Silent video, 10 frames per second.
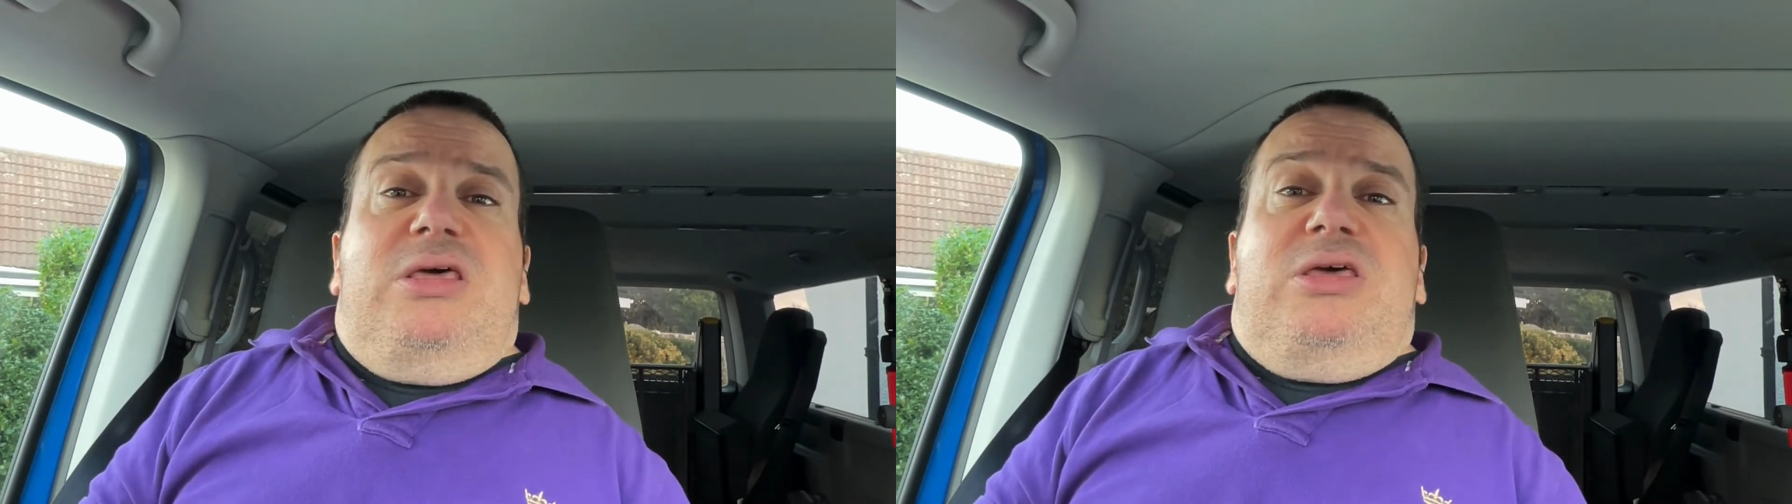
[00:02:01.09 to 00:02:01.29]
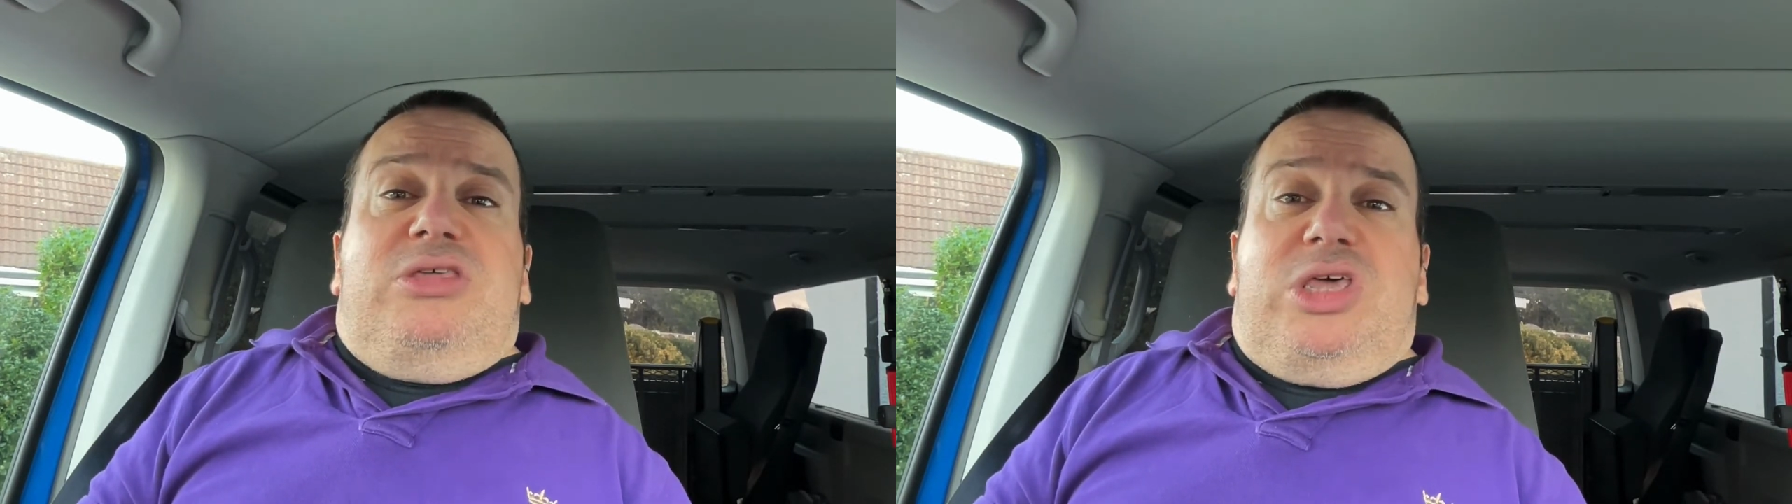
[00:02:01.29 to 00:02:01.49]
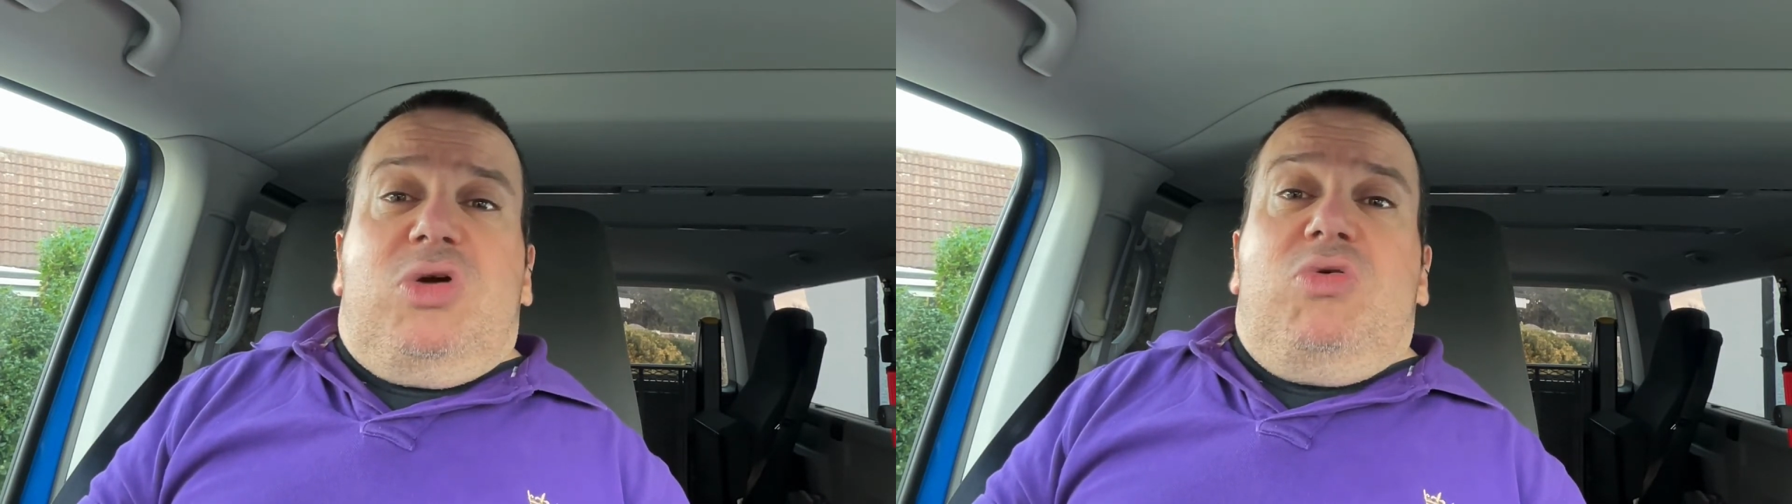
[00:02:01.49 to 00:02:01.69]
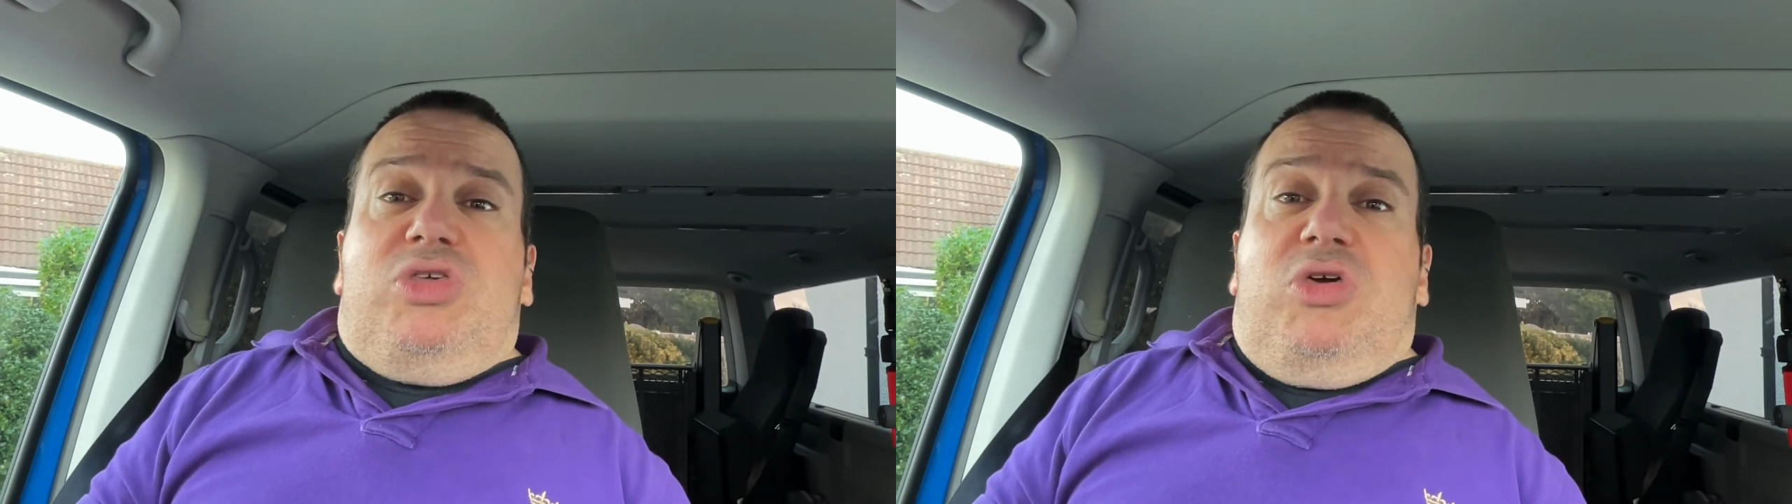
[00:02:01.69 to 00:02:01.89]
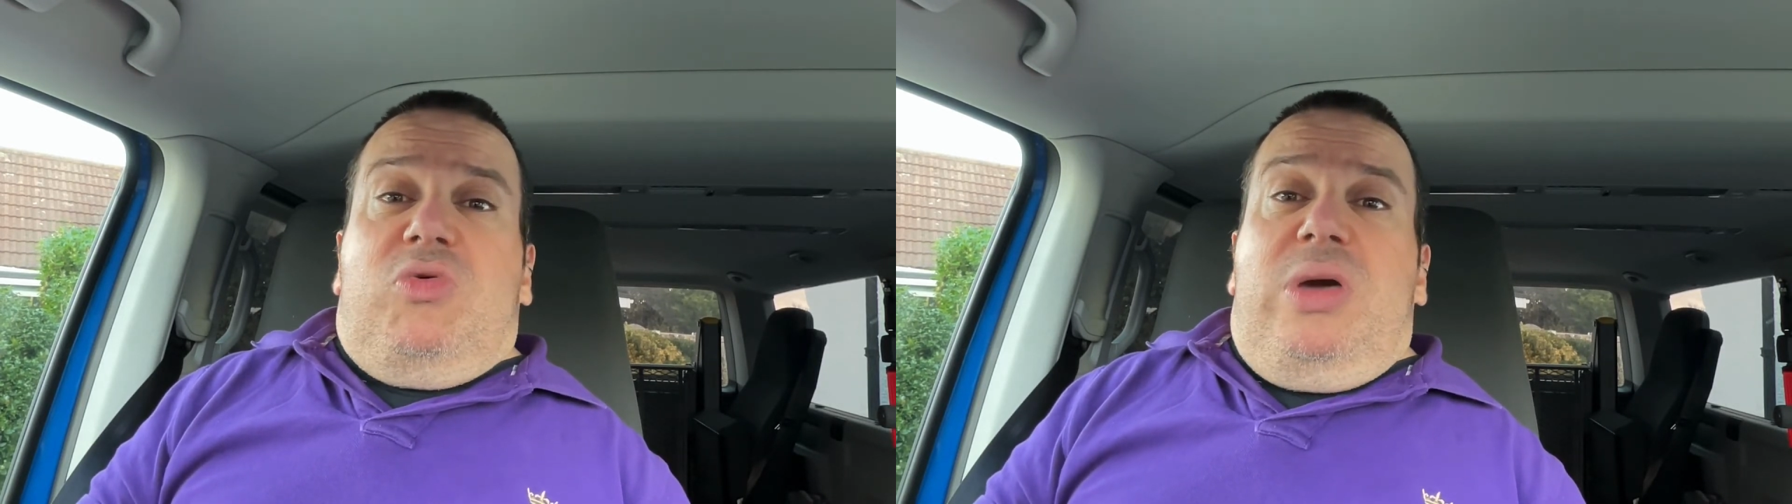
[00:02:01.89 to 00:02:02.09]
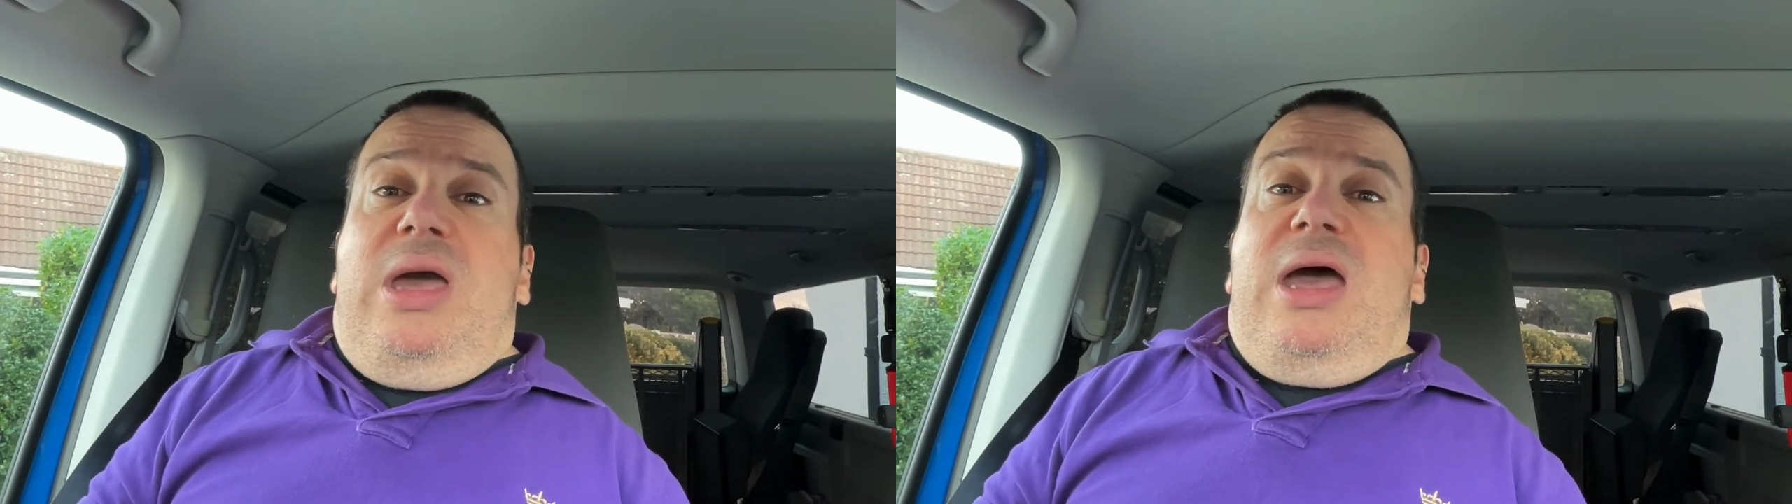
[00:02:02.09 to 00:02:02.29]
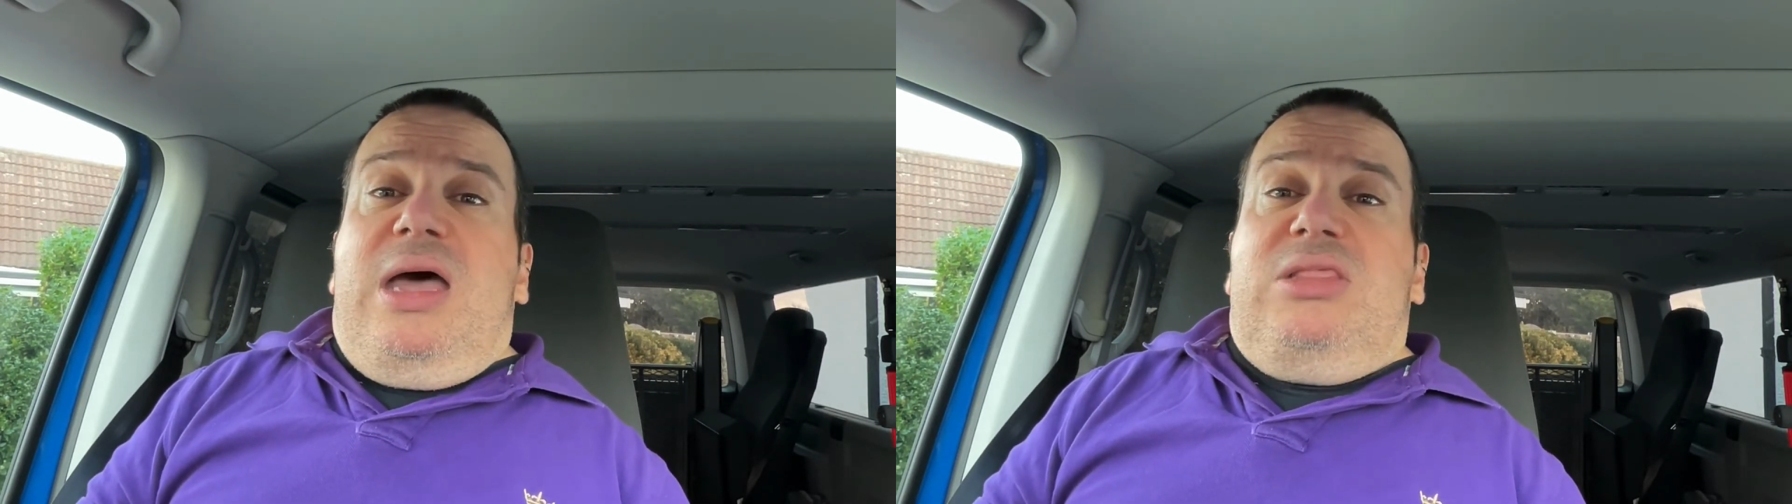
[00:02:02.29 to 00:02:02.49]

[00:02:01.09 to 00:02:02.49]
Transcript: secure you and the